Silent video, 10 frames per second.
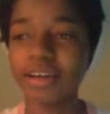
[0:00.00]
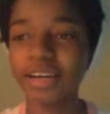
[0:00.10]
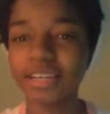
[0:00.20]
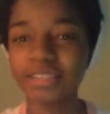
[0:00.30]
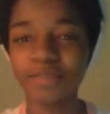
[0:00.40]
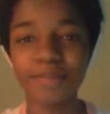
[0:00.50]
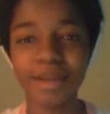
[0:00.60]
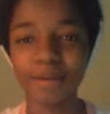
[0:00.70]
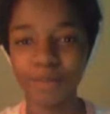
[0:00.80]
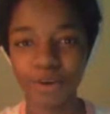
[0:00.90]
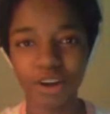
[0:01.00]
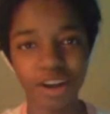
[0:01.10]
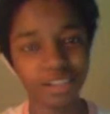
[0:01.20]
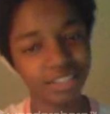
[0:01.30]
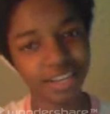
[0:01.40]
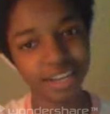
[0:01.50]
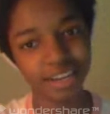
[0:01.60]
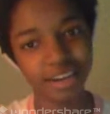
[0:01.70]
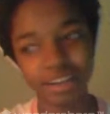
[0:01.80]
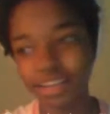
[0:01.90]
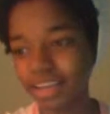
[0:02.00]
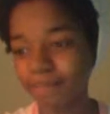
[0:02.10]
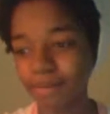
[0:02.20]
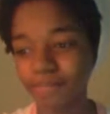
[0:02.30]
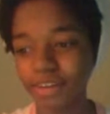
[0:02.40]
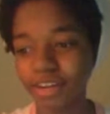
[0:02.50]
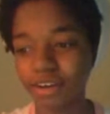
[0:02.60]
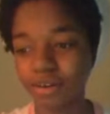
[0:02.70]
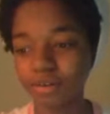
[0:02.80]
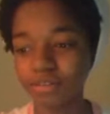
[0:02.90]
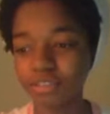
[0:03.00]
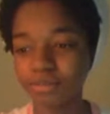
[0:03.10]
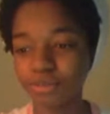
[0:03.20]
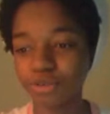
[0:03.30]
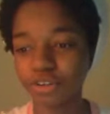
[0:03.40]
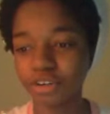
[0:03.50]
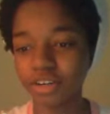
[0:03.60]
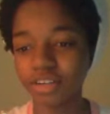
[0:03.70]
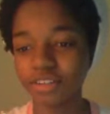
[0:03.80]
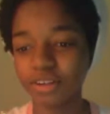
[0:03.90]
Because I want to make more content, like, in my videos, more,